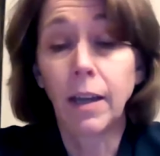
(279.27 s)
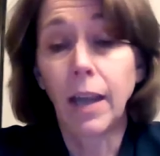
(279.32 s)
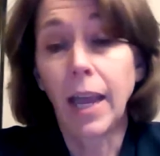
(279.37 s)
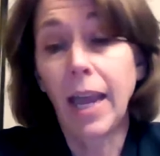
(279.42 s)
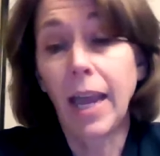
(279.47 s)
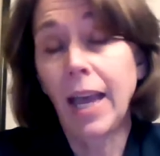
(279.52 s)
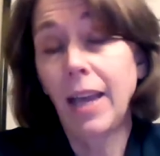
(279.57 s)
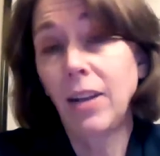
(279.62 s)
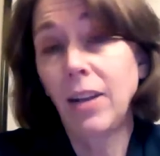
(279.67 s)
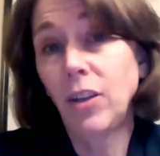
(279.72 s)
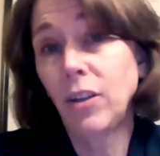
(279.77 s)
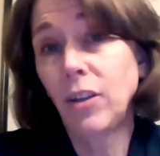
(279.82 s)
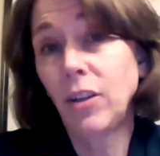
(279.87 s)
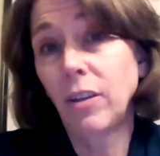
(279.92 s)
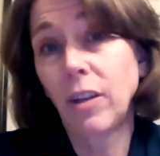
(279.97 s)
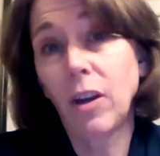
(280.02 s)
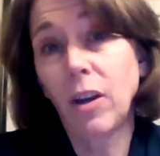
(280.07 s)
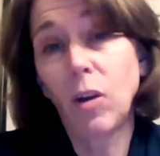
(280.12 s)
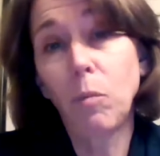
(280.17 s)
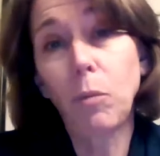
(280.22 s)
And,
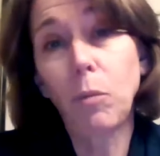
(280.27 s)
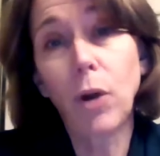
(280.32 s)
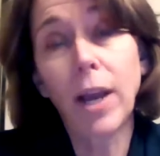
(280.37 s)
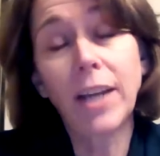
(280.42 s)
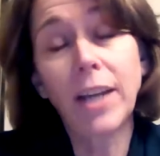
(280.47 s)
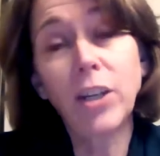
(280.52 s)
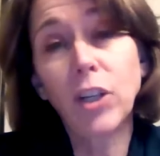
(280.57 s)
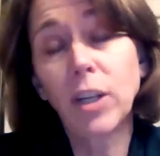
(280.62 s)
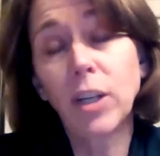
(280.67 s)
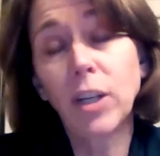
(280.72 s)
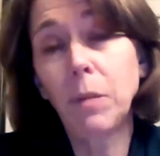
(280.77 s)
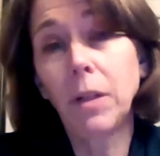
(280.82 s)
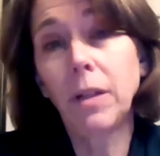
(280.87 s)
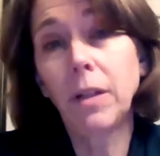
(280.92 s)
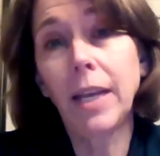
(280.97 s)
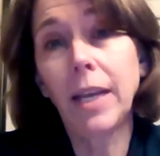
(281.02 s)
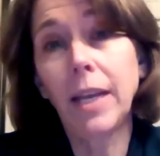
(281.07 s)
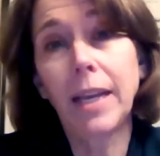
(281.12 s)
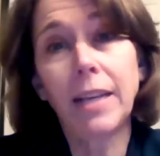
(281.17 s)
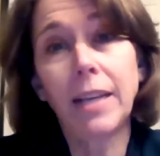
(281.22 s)
Brad
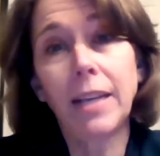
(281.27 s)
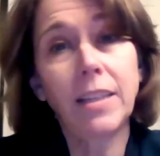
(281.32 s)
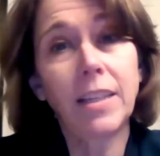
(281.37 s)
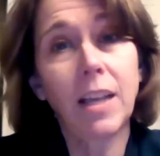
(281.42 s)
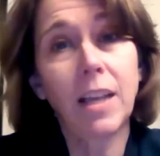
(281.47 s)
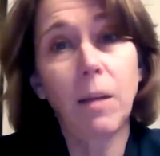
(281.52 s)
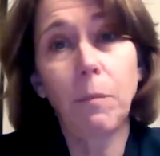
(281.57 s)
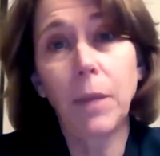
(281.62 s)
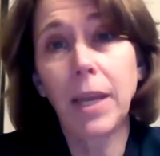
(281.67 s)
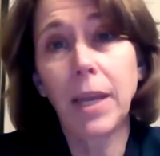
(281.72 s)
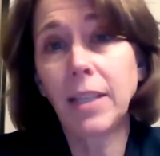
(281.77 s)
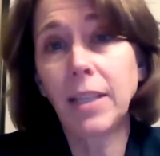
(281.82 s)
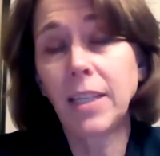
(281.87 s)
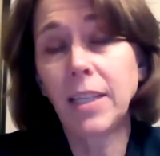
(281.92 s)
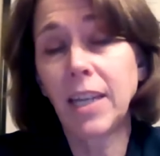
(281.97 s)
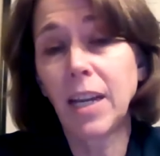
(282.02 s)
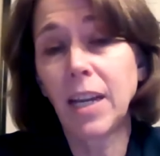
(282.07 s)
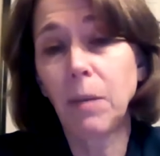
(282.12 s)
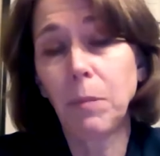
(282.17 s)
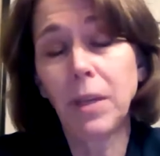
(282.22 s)
Schimmel has made
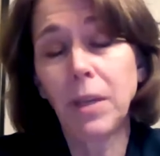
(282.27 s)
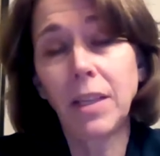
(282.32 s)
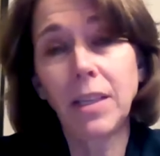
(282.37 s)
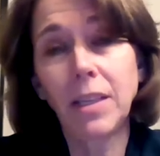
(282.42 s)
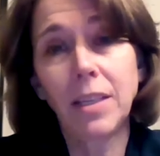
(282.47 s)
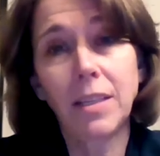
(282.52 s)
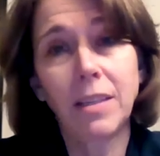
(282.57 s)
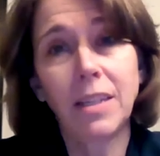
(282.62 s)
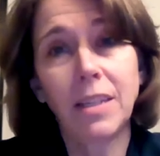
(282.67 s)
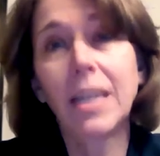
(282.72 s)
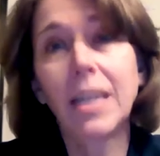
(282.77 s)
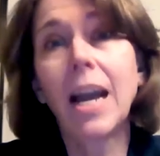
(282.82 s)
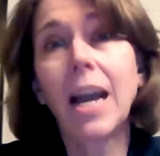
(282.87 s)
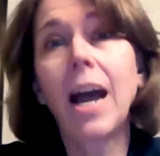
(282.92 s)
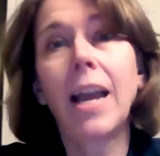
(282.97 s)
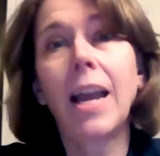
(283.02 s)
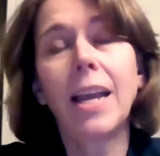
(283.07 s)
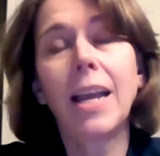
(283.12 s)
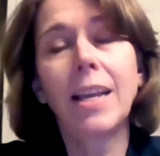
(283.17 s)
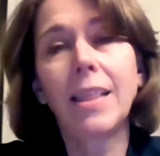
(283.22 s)
statements
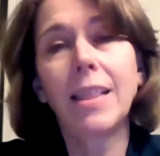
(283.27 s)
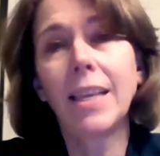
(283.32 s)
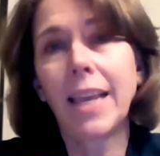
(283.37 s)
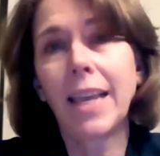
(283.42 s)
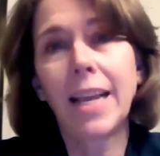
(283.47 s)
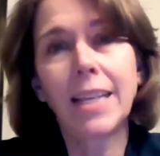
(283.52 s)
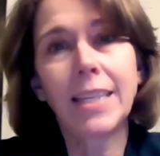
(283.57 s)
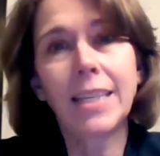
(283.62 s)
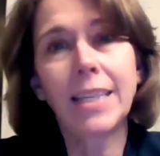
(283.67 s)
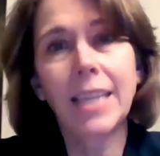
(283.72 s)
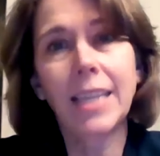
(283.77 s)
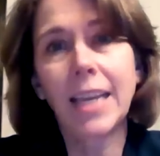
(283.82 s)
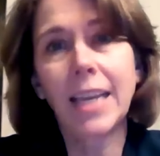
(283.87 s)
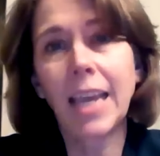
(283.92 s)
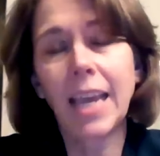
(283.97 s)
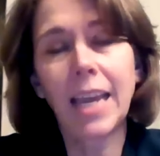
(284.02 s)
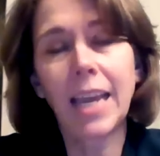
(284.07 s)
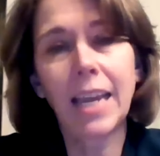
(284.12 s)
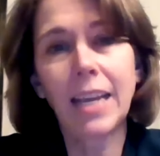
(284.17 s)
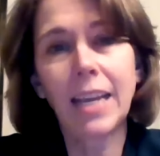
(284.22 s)
denying that that's the
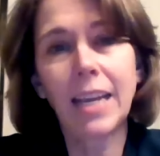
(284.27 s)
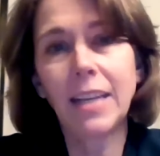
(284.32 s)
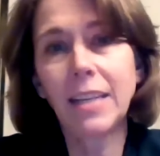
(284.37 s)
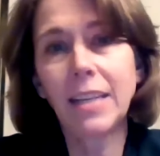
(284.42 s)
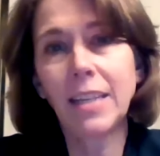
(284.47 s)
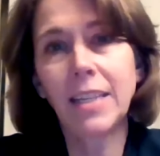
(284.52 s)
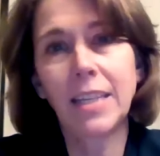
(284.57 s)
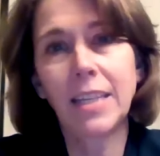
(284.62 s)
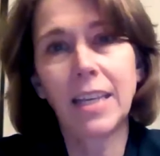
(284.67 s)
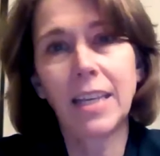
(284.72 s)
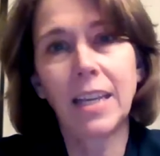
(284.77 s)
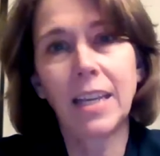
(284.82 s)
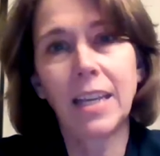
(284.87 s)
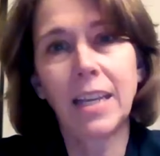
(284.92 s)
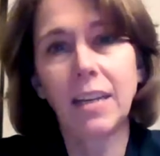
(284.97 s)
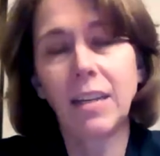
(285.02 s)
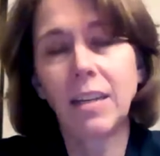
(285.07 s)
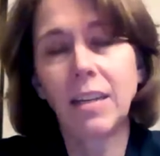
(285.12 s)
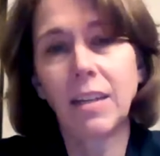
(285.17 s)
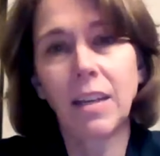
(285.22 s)
case and,
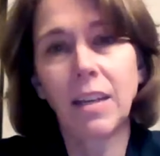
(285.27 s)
